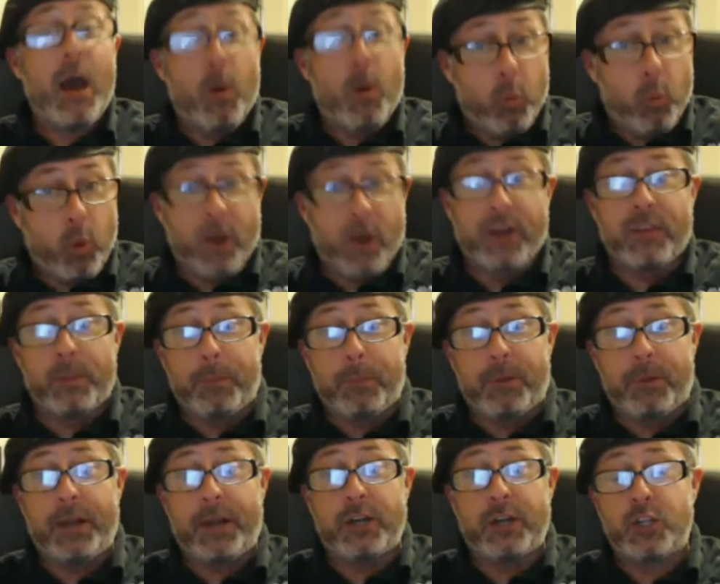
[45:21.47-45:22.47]
One of the
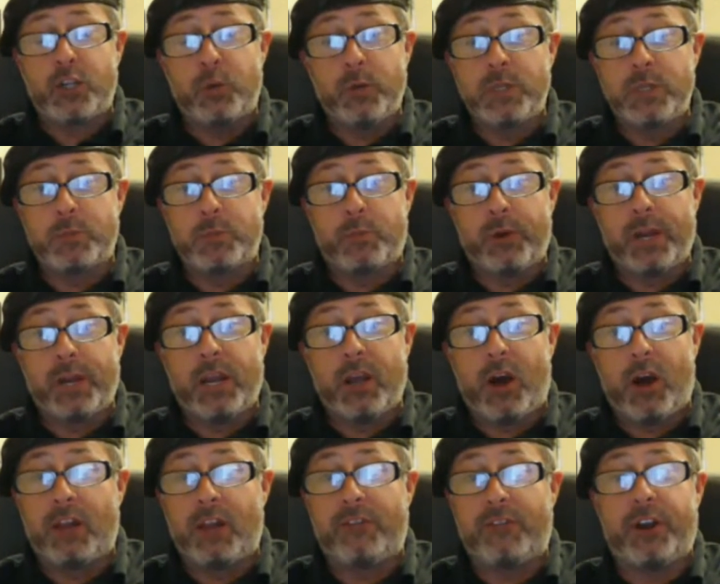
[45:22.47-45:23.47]
players who was bringing
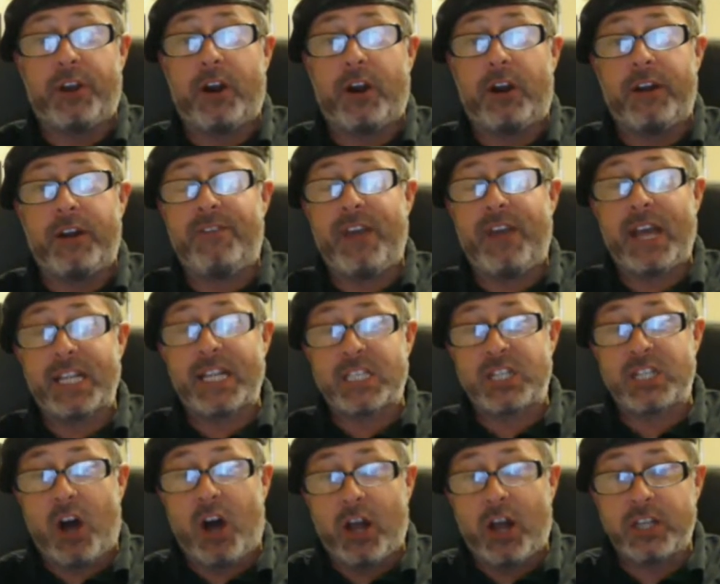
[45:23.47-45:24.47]
all of their advanced
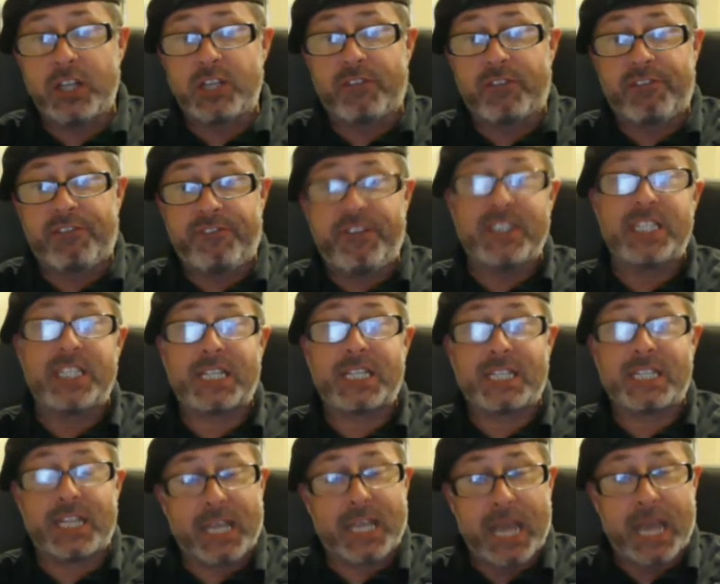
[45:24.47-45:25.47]
knowledge of physics
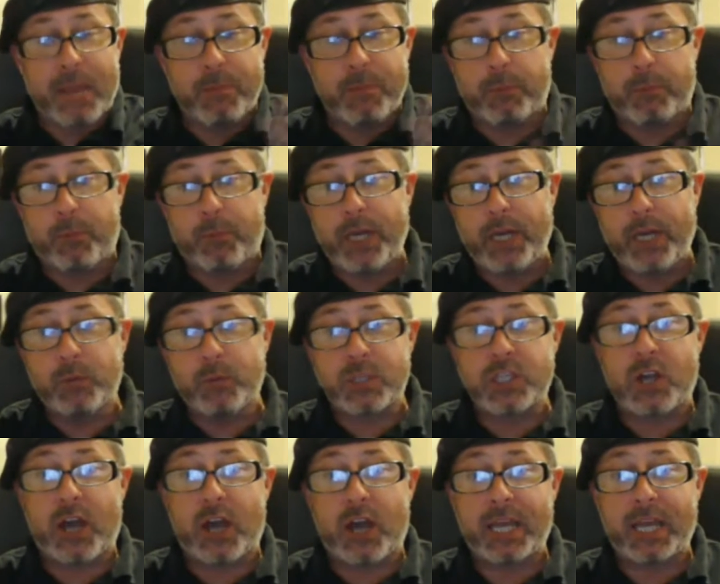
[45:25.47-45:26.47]
to the game that Brendan was
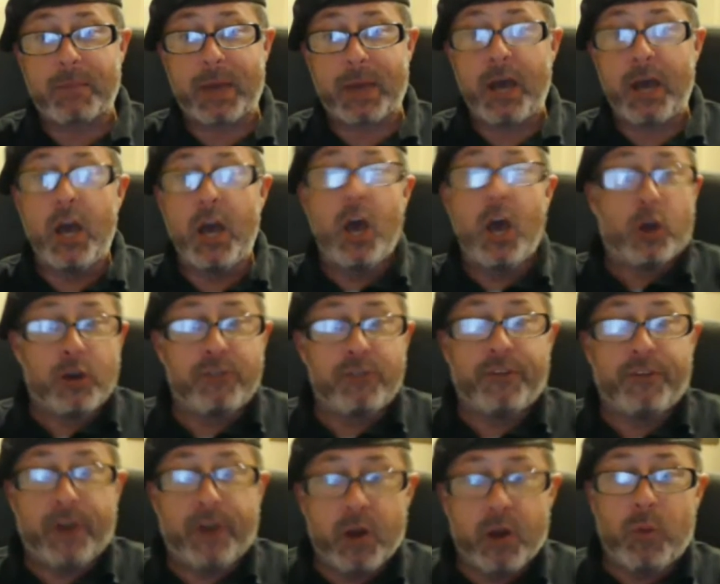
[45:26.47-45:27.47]
talking about could
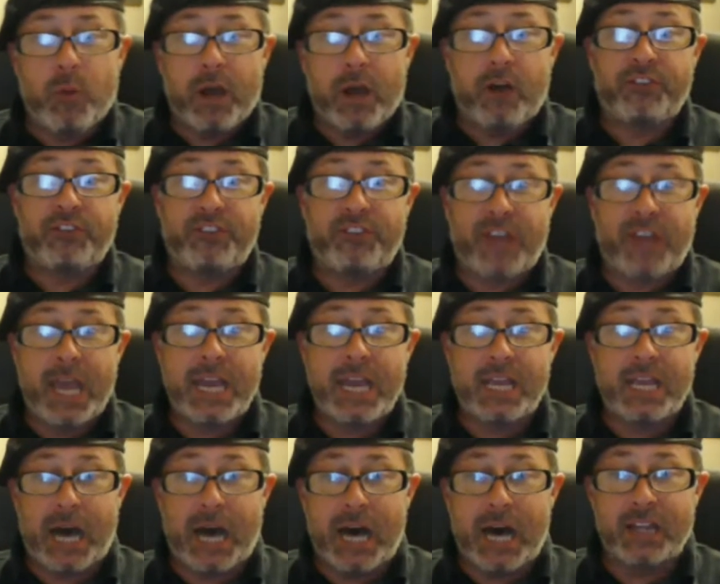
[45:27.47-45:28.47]
very well
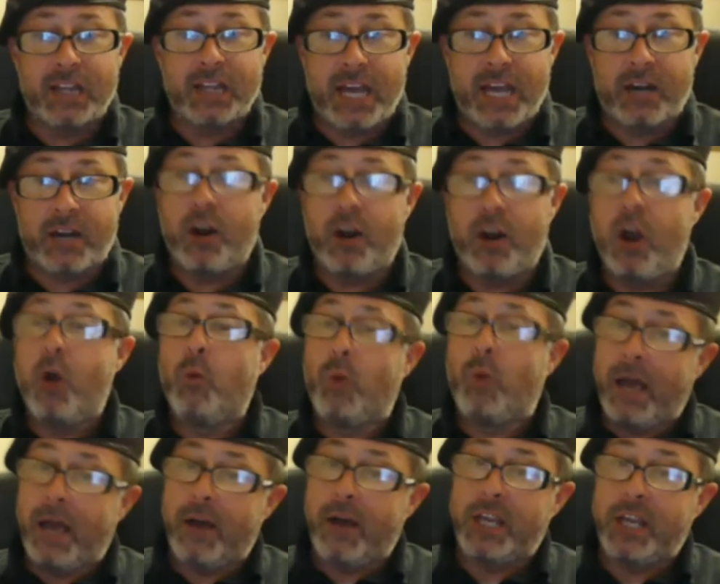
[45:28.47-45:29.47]
say later,
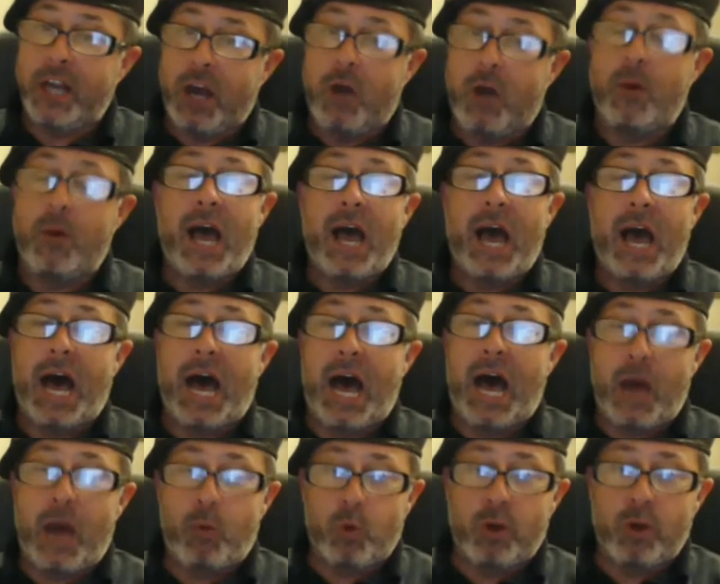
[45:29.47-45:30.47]
well, you know,
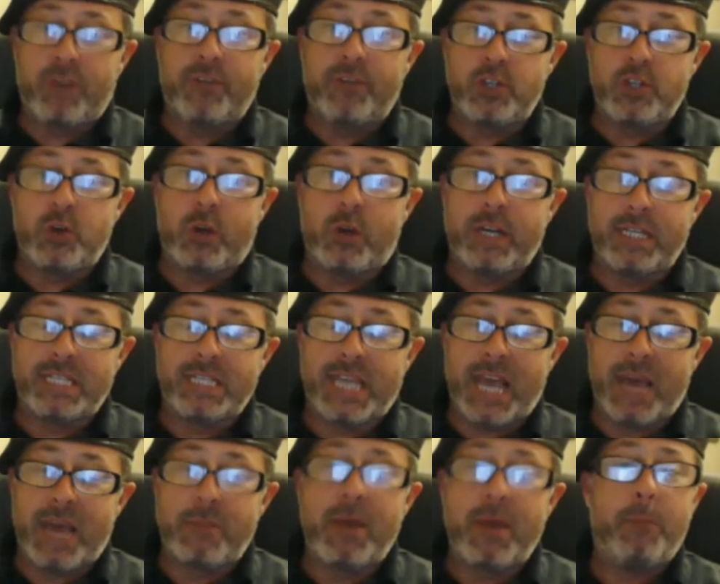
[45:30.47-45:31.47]
I would have enjoyed his
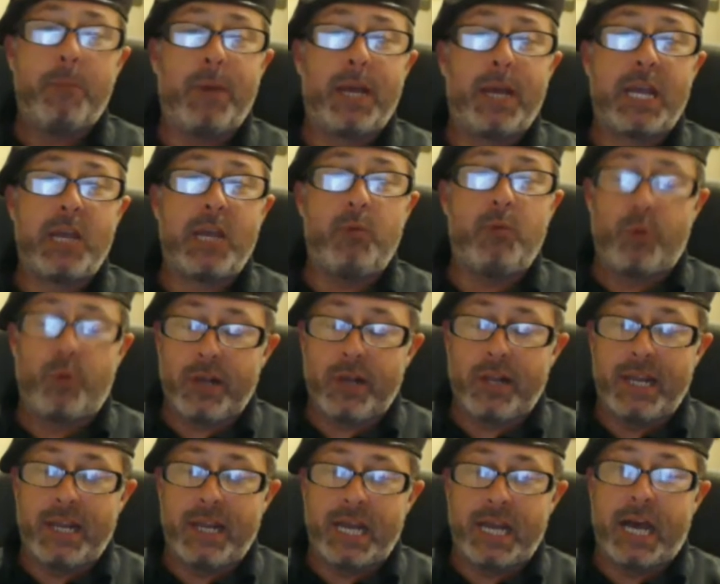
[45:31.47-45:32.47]
game, but he
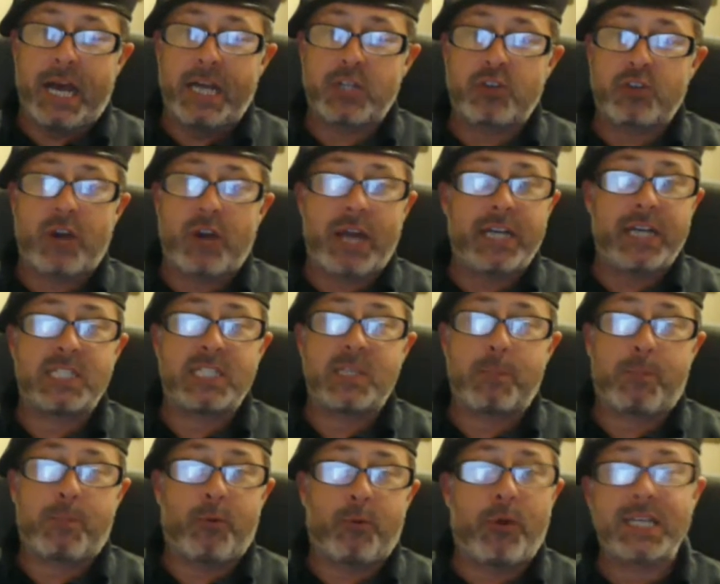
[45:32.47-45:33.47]
really tried to
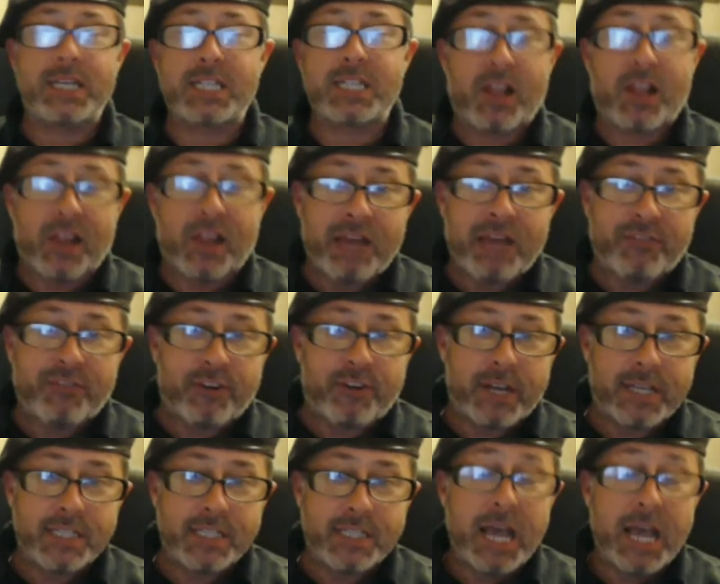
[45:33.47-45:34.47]
suppress cleverness.